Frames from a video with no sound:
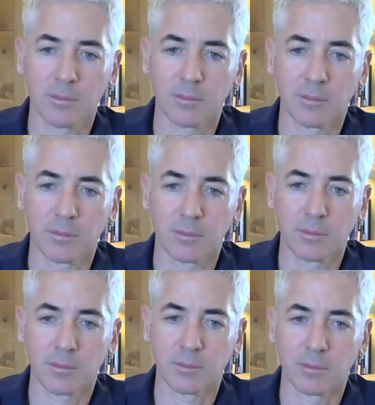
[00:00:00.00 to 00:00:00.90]

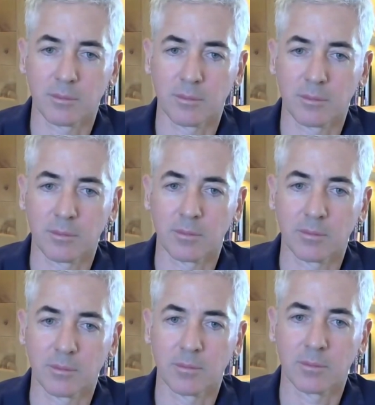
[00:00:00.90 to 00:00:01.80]

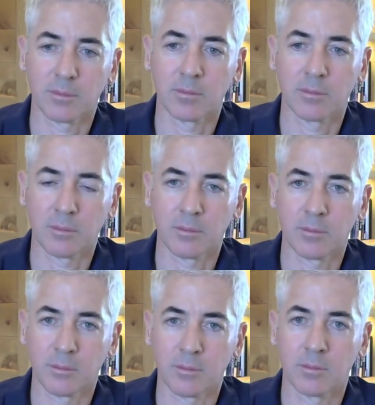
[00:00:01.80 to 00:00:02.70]

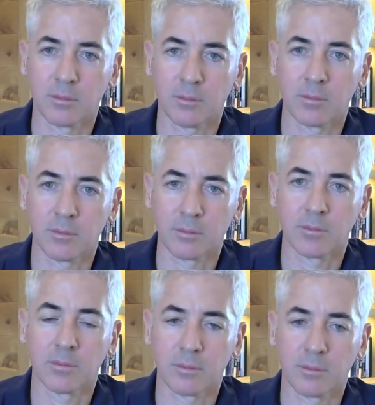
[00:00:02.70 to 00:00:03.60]

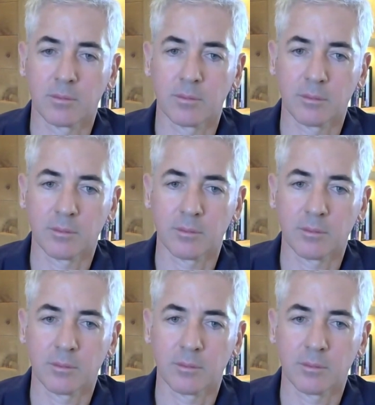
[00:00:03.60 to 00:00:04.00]
The person shown says nothing.